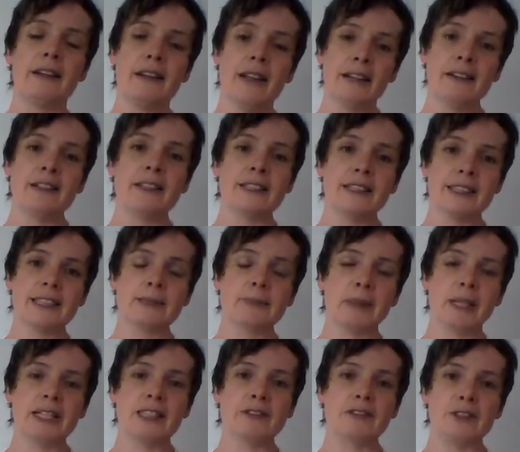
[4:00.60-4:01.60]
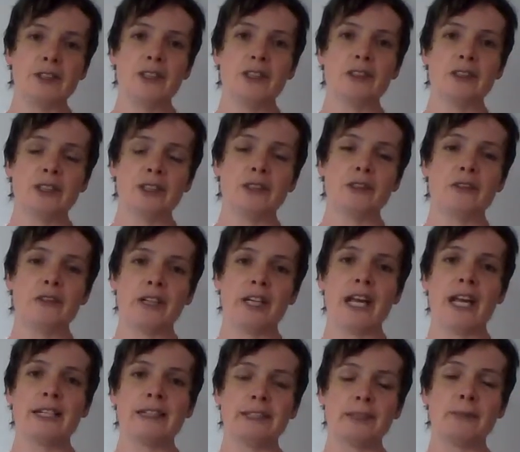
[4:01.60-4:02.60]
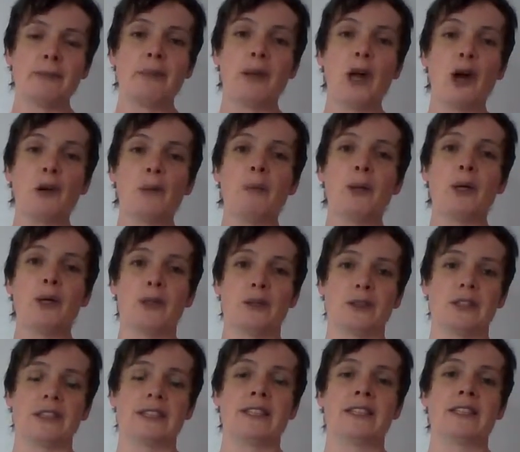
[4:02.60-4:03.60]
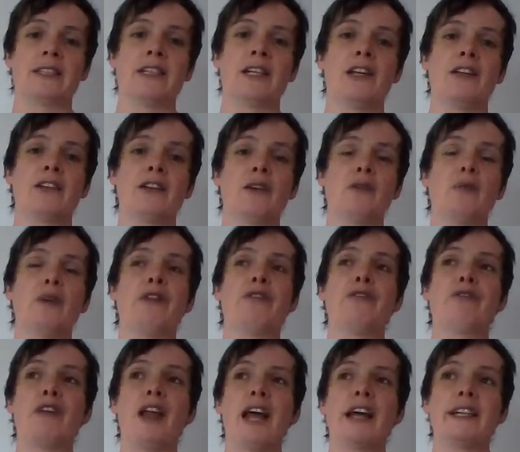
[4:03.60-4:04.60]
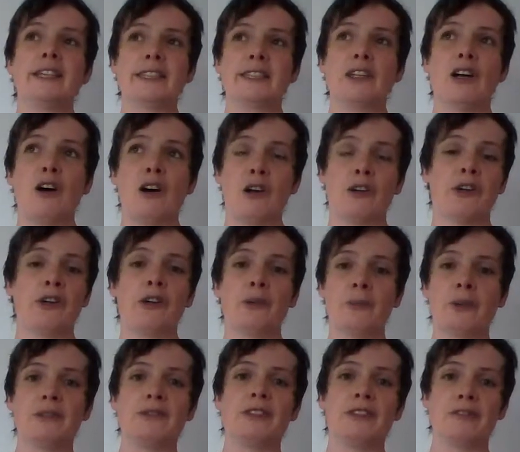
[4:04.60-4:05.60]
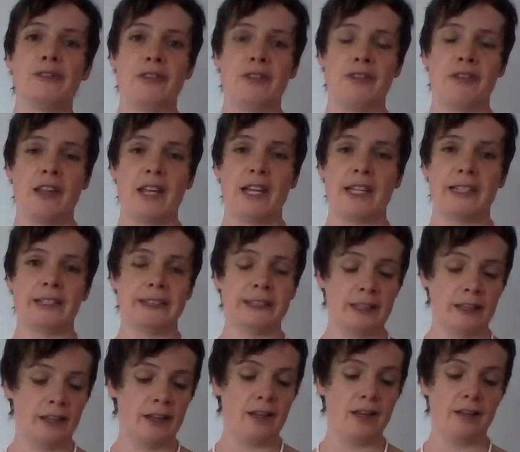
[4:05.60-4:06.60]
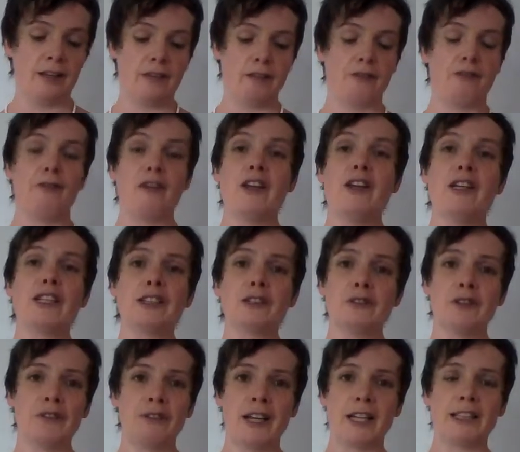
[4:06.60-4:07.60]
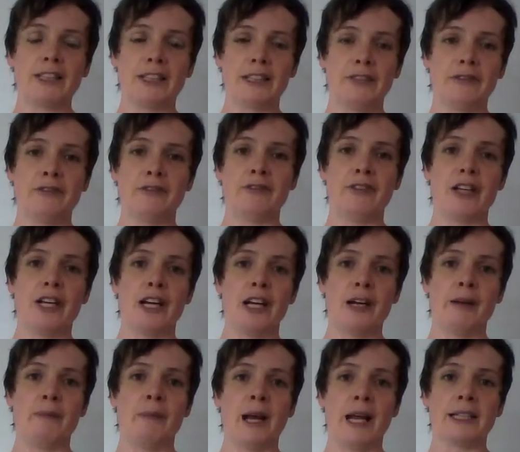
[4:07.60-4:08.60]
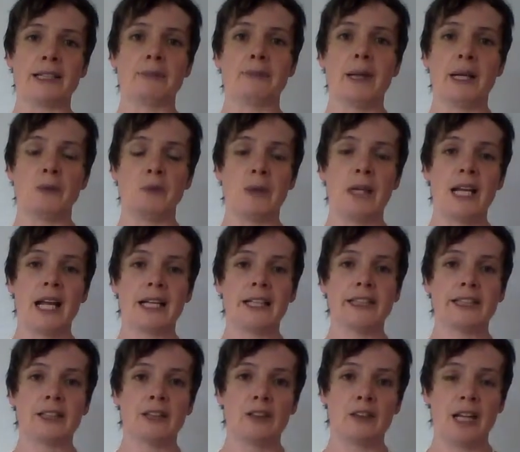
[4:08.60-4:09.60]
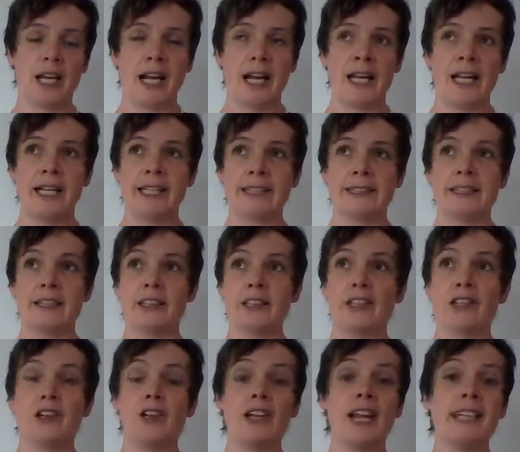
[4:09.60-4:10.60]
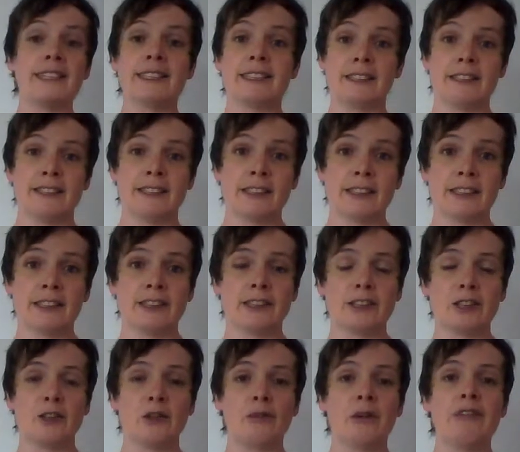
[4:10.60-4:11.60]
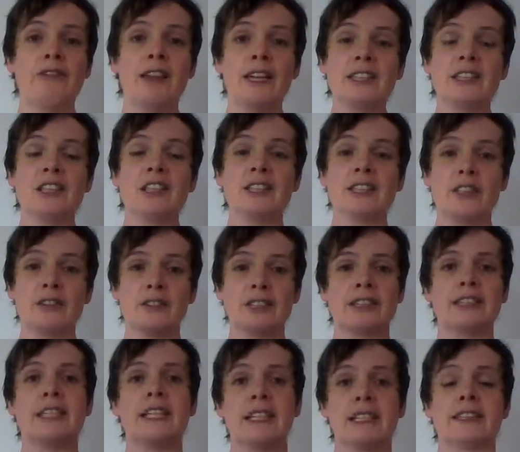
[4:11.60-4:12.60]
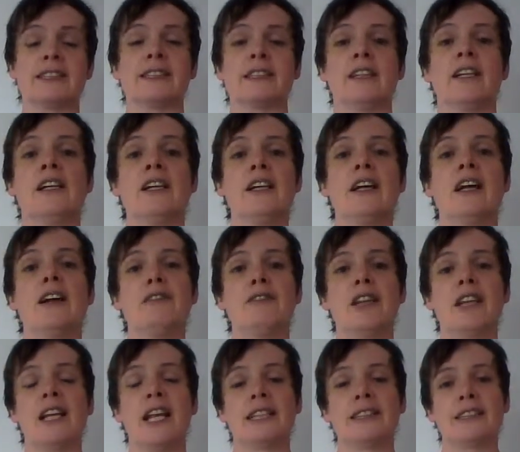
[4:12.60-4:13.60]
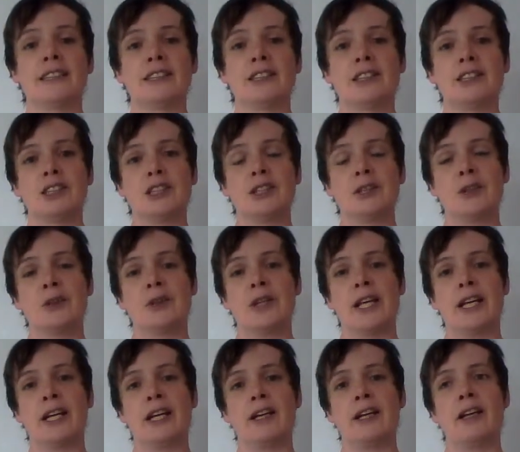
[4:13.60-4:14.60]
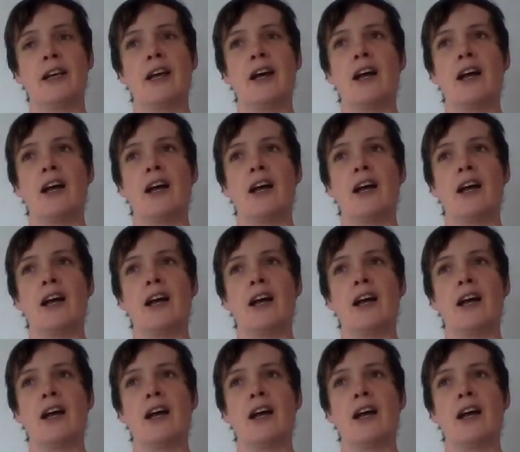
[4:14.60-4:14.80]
Then there's a space for you to create some blog posts that reflect on a number of different things. First reflective aspect we'd like you to look at is your lessons. So reflections on 6 of the lessons that you think